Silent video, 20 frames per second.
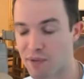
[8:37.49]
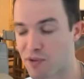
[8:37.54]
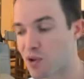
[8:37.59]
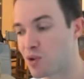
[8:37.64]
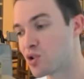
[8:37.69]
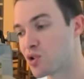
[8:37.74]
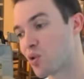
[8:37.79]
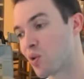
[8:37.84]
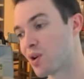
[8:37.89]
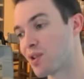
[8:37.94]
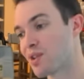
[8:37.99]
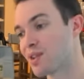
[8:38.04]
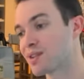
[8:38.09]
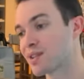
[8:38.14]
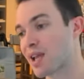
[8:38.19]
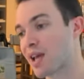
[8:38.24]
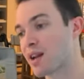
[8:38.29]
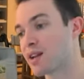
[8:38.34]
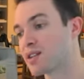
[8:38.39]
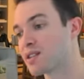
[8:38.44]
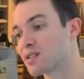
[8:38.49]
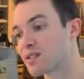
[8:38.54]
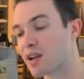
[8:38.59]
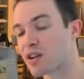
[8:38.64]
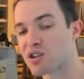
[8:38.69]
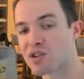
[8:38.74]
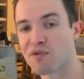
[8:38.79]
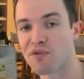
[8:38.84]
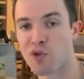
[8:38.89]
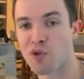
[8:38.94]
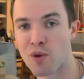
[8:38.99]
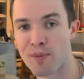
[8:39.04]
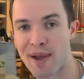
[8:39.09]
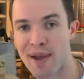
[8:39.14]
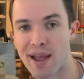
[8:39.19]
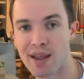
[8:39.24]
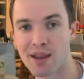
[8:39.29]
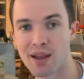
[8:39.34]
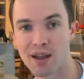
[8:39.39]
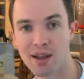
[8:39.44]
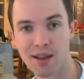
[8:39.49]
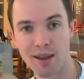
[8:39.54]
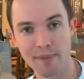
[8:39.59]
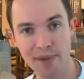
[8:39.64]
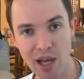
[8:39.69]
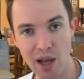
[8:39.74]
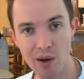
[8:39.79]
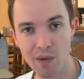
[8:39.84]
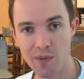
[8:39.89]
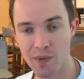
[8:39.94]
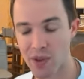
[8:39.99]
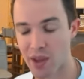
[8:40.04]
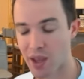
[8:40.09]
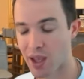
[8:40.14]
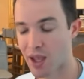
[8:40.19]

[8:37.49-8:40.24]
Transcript: If you enjoyed this kind of discussion format, let me know.